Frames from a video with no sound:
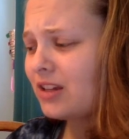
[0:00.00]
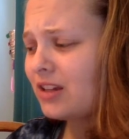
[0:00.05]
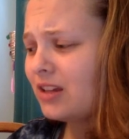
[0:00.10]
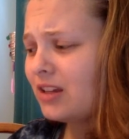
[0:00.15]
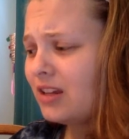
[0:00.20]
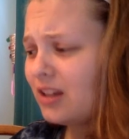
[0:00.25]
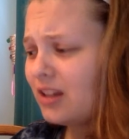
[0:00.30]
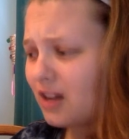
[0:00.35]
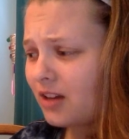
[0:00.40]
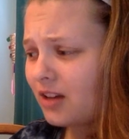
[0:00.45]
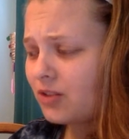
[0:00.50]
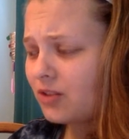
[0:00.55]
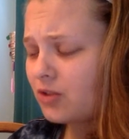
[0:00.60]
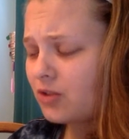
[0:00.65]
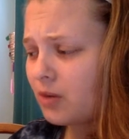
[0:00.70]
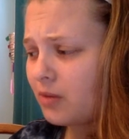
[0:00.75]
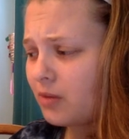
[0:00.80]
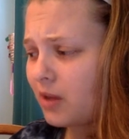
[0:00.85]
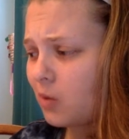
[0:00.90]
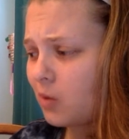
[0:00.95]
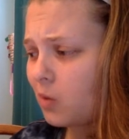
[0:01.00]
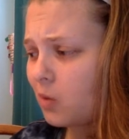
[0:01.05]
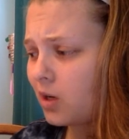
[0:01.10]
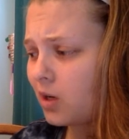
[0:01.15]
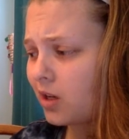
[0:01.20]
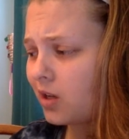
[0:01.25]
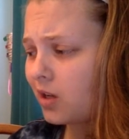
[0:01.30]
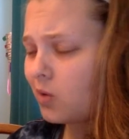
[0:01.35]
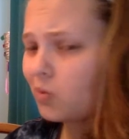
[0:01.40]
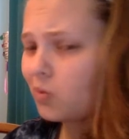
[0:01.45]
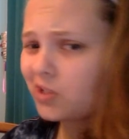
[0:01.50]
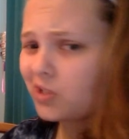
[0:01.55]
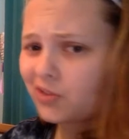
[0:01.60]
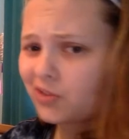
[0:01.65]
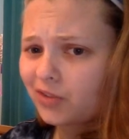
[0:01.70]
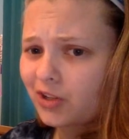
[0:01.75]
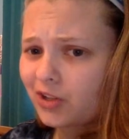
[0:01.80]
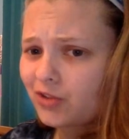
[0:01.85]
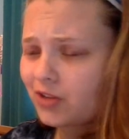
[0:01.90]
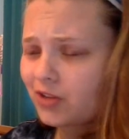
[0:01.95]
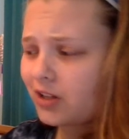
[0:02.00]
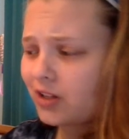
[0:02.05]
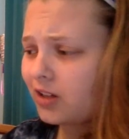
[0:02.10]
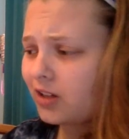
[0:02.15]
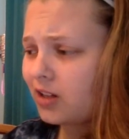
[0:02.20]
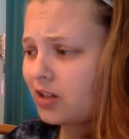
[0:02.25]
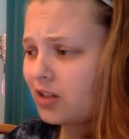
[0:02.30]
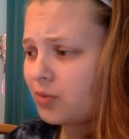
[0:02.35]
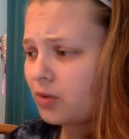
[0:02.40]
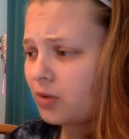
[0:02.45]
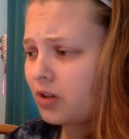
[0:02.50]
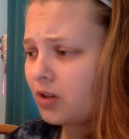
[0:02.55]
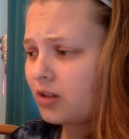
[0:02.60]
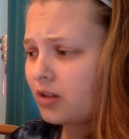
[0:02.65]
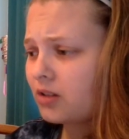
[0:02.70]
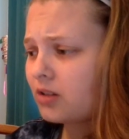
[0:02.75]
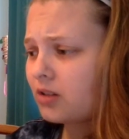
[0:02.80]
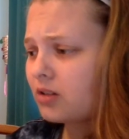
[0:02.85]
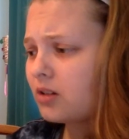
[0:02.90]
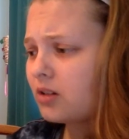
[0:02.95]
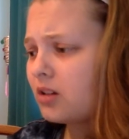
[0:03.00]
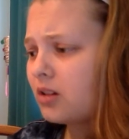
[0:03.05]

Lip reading: He got in trouble at work, which frustrated his boss.